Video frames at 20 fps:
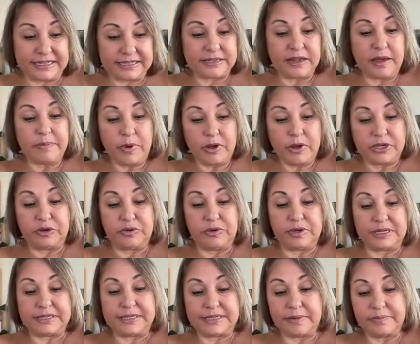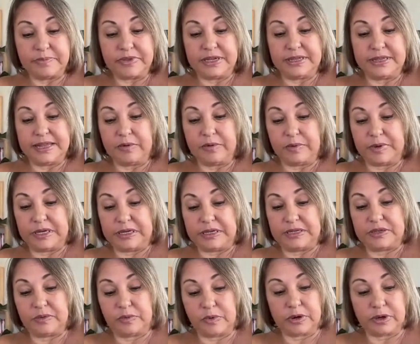up and it's something that we need
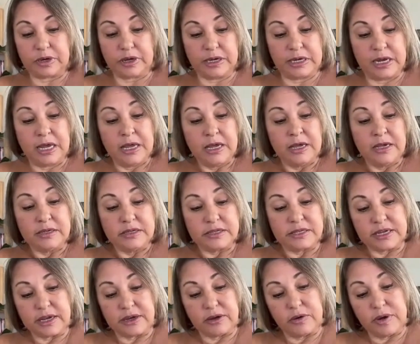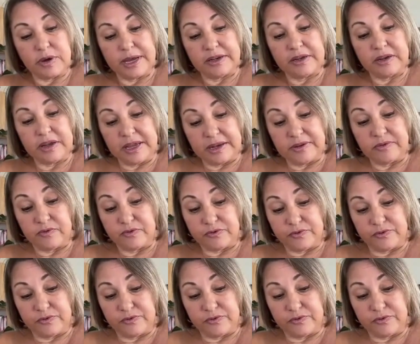to work on. So, and